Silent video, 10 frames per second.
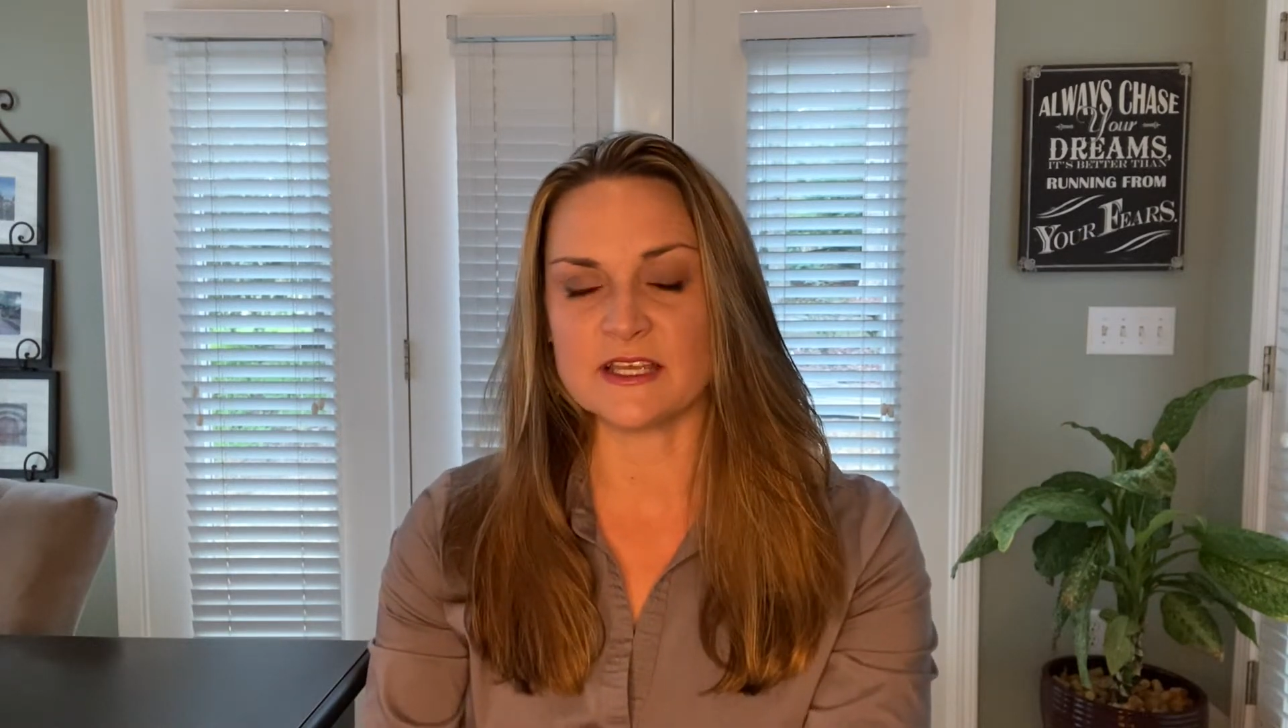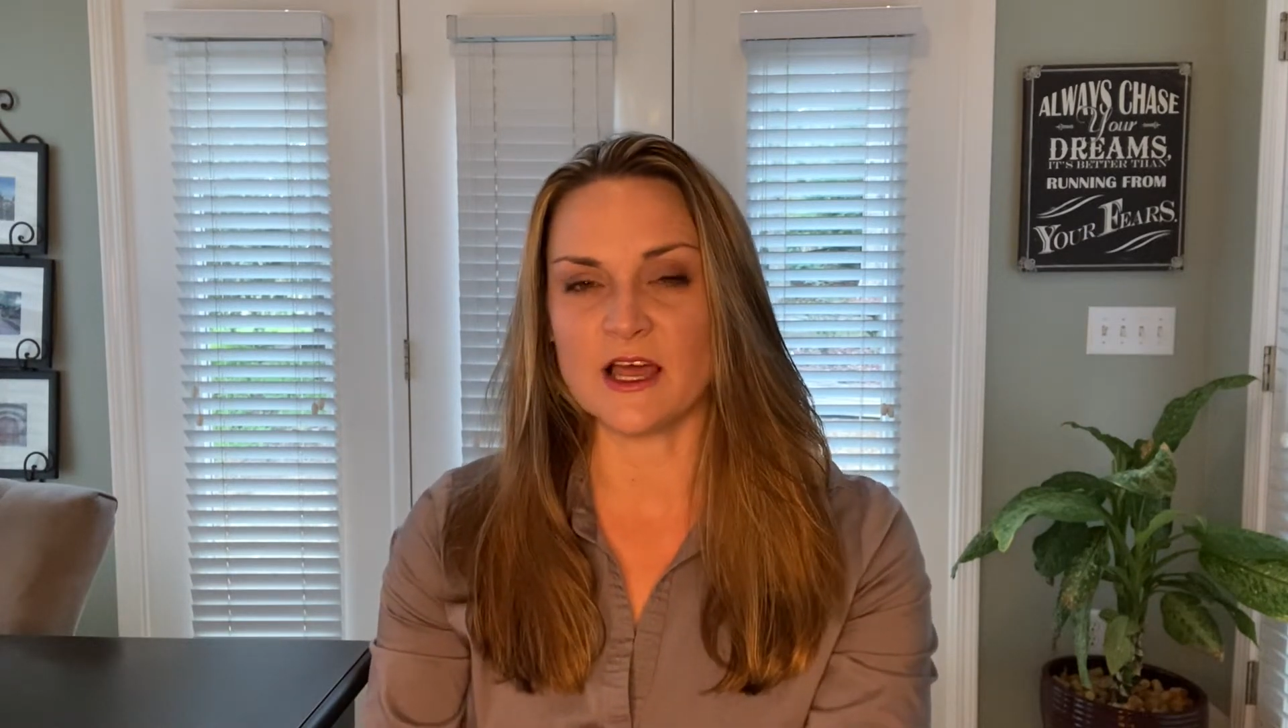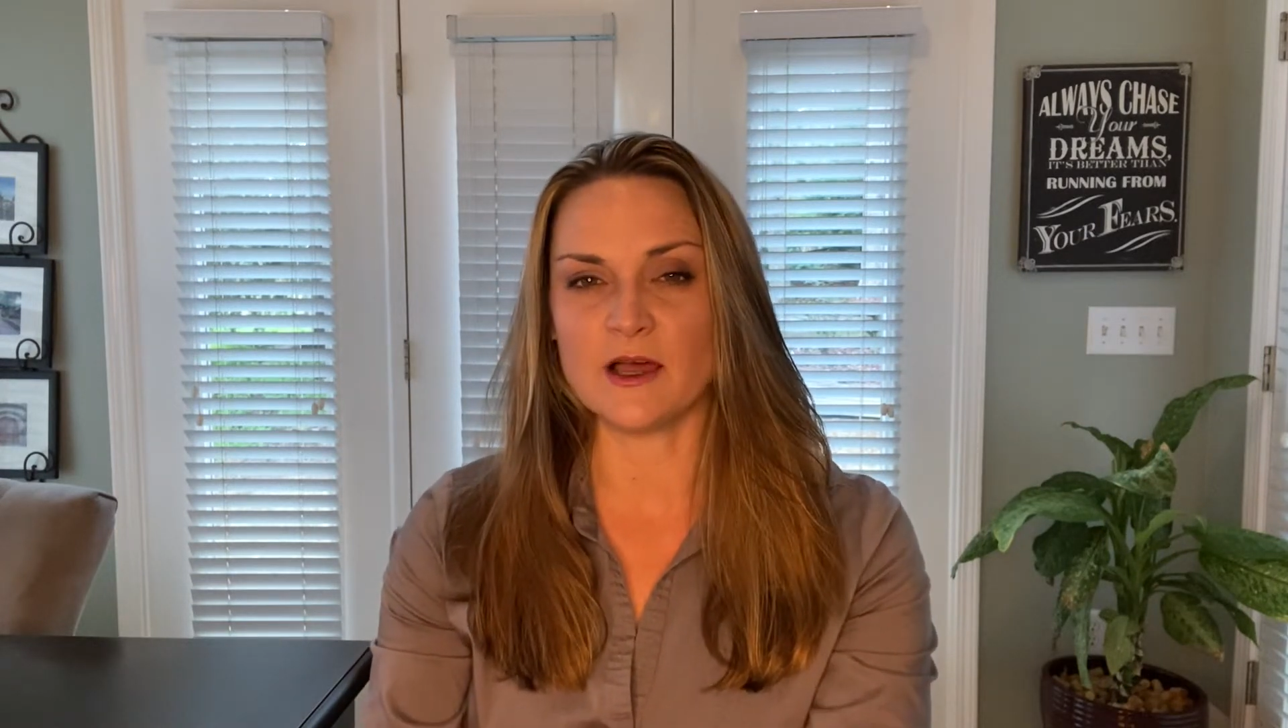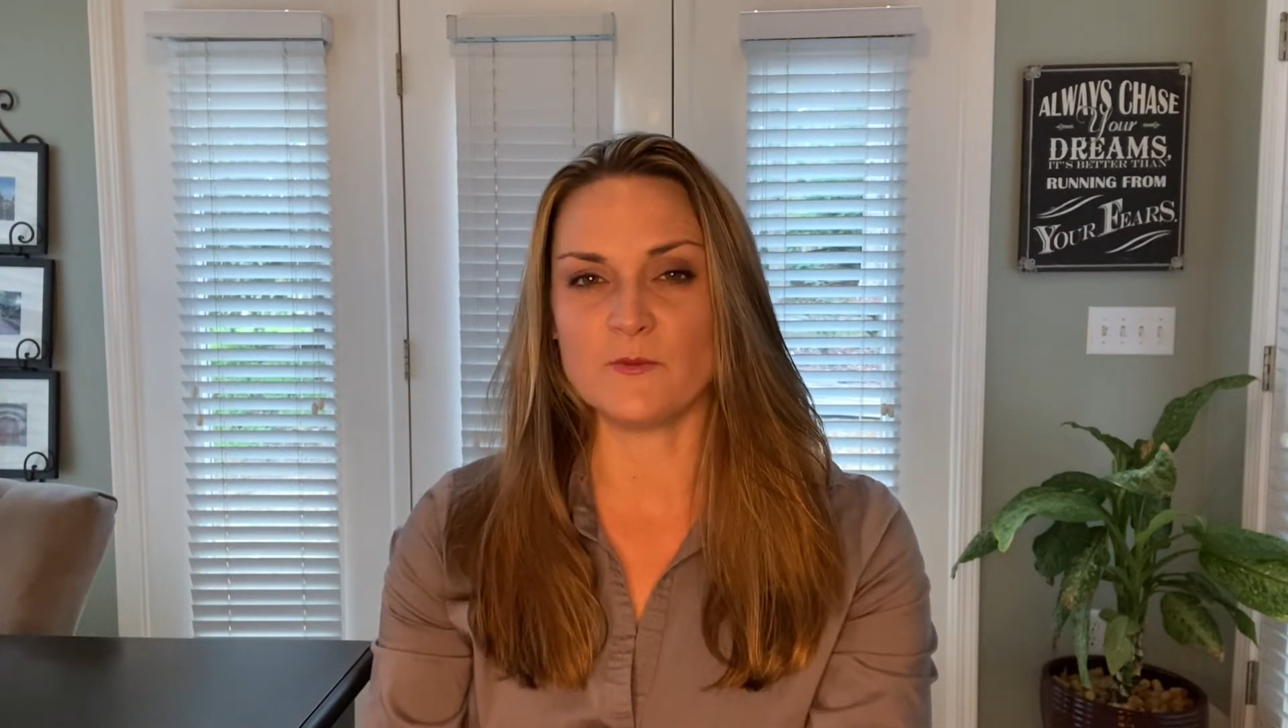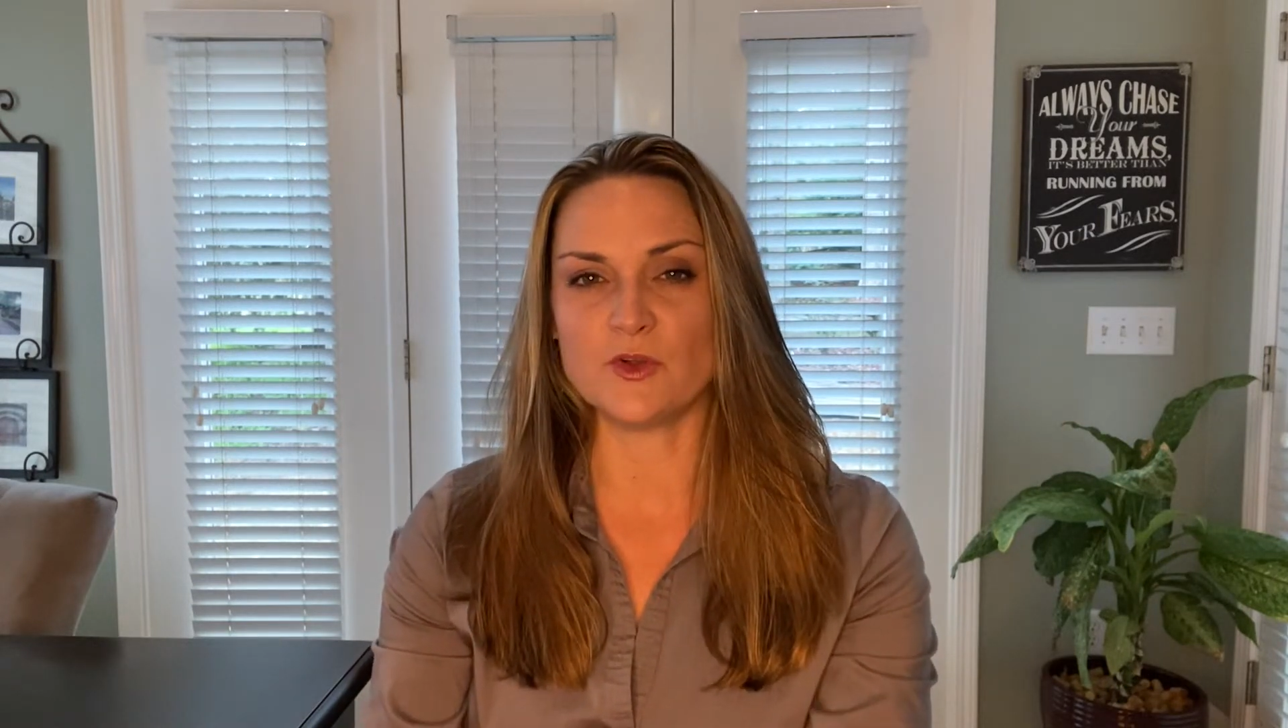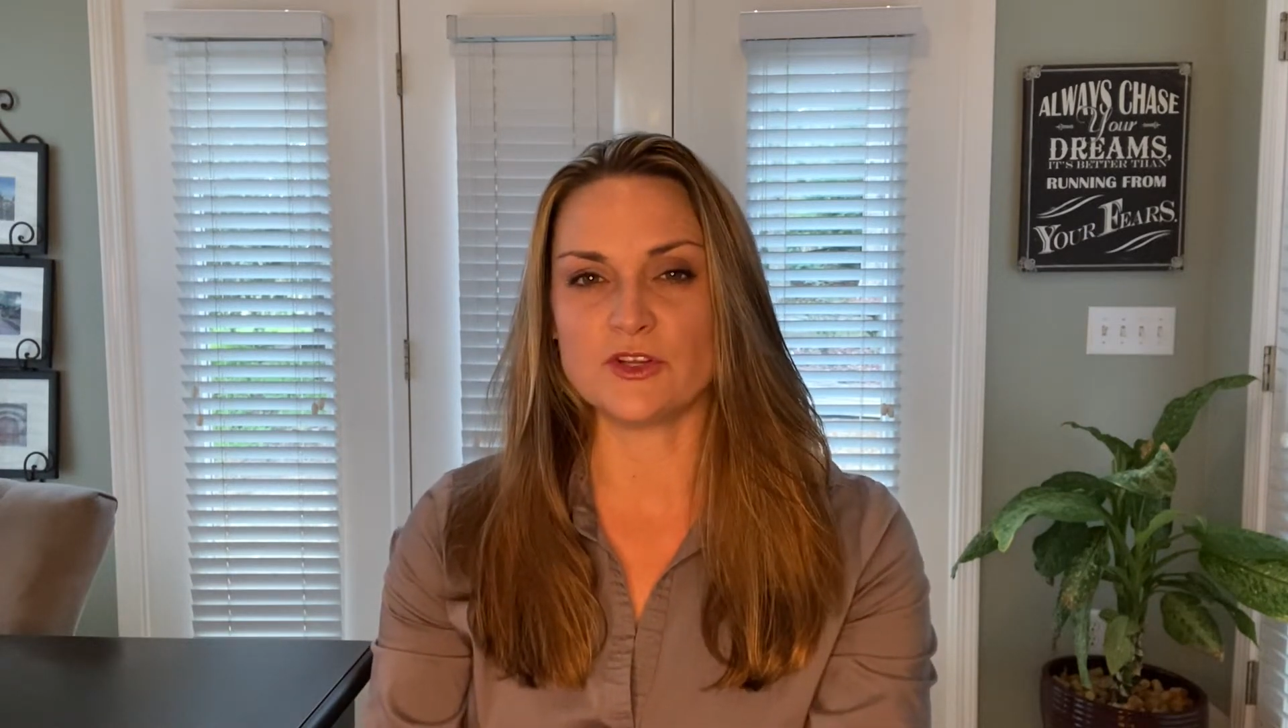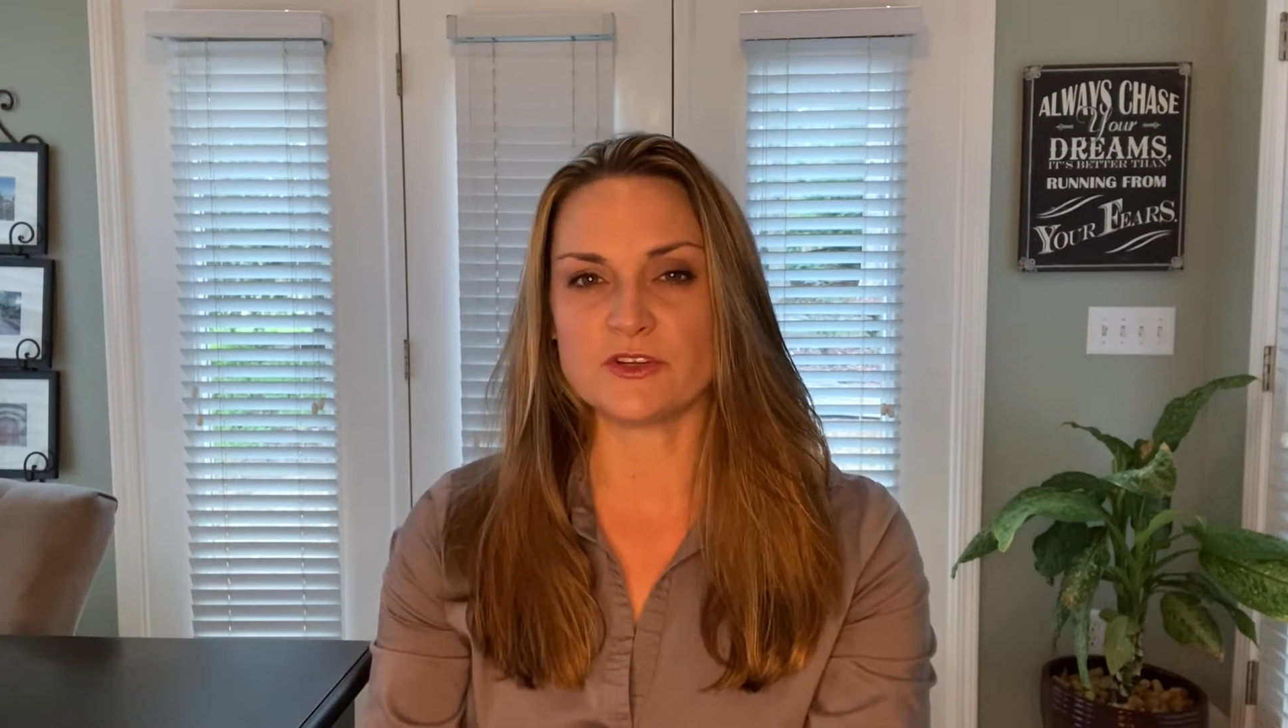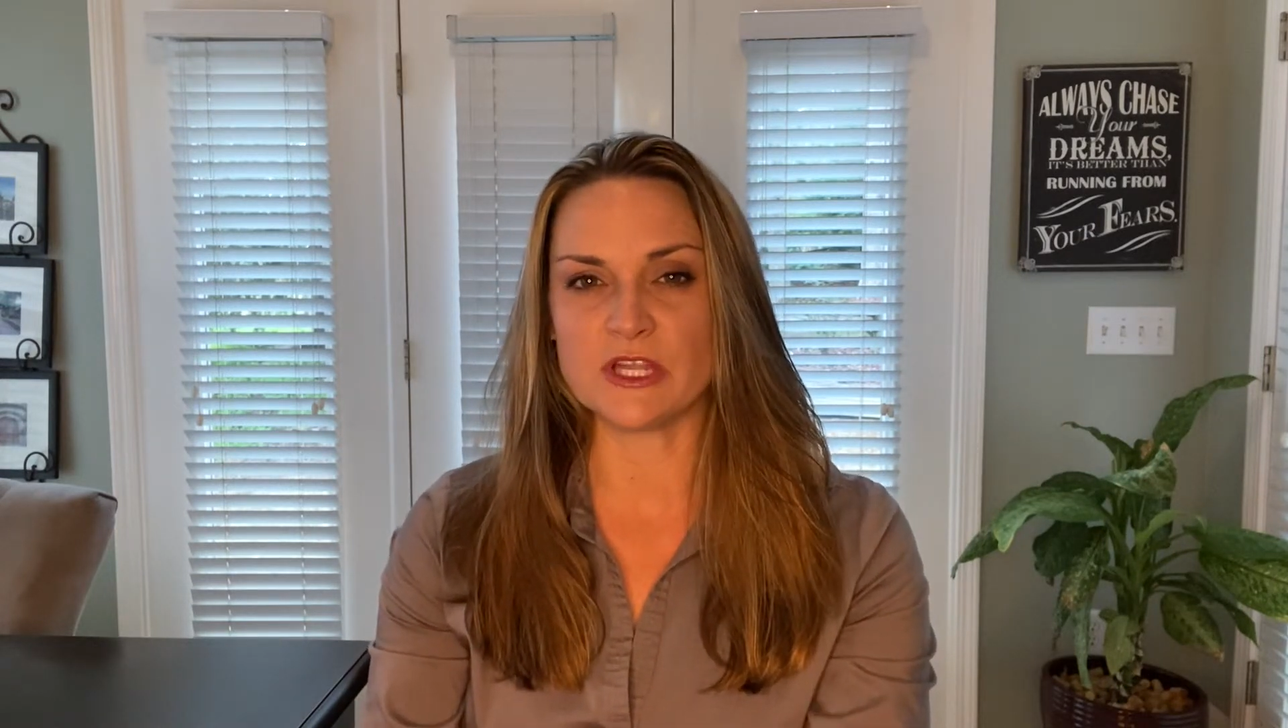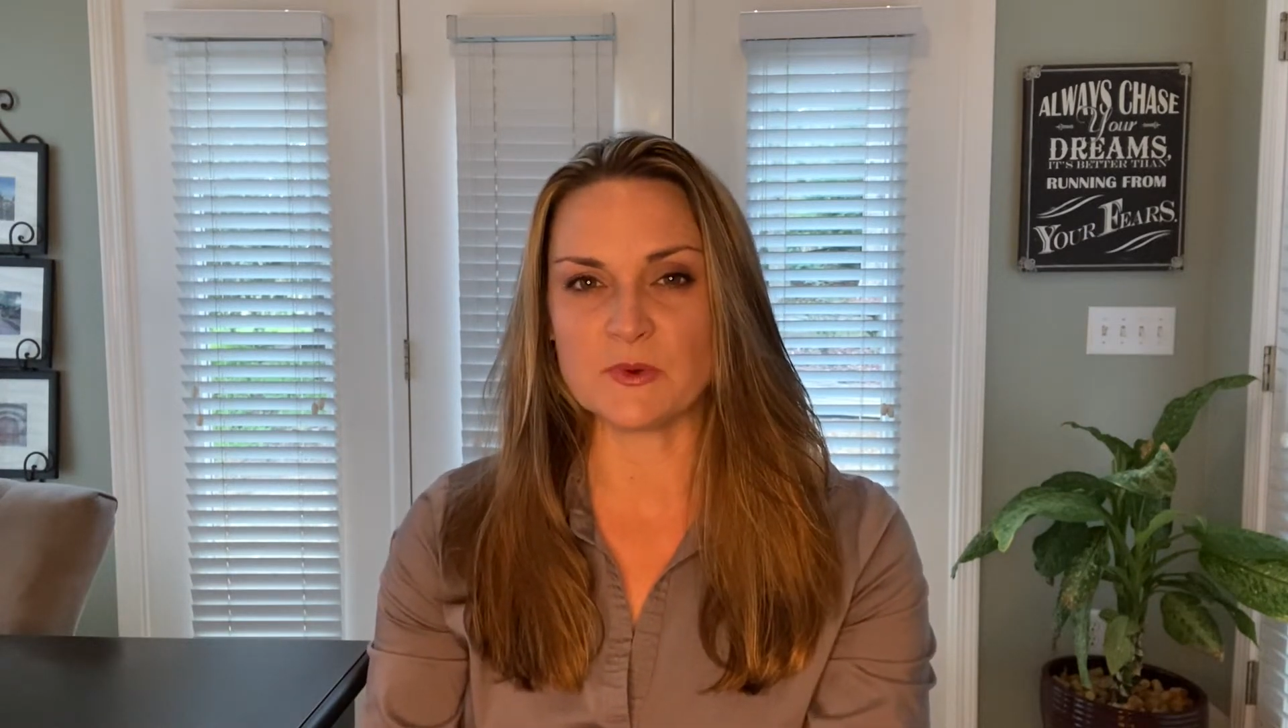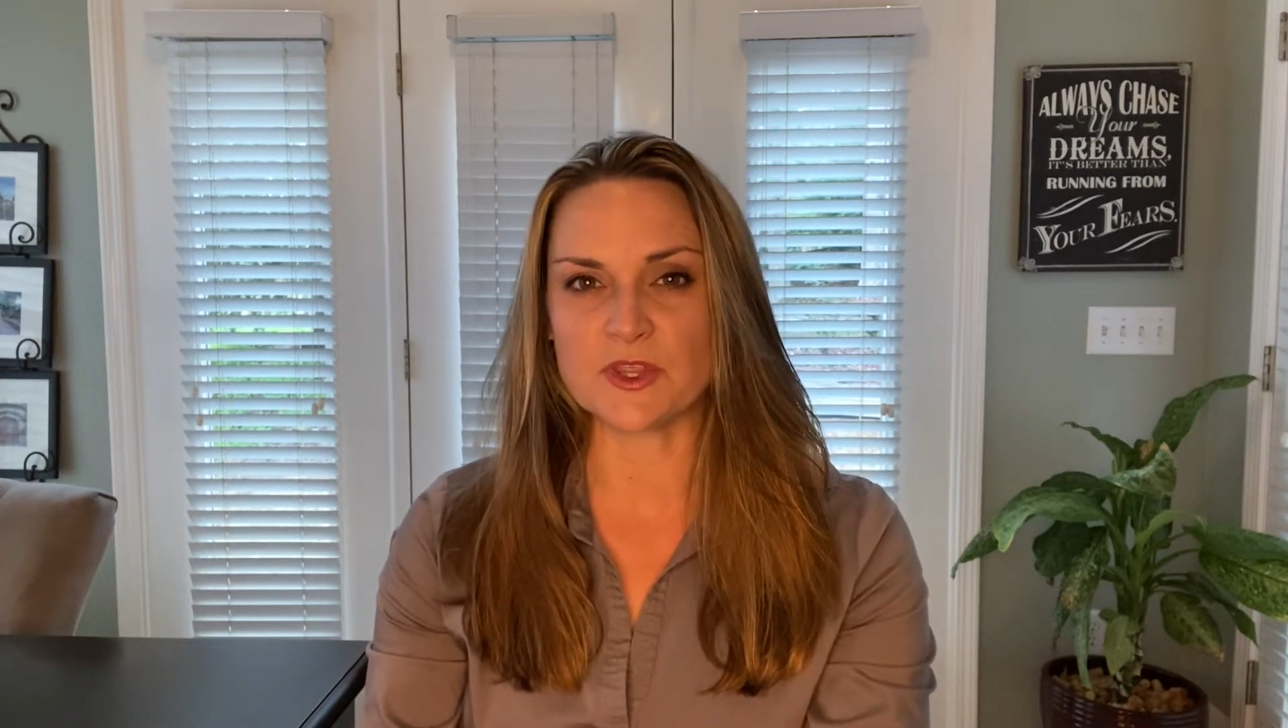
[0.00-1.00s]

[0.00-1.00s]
when you're dealing with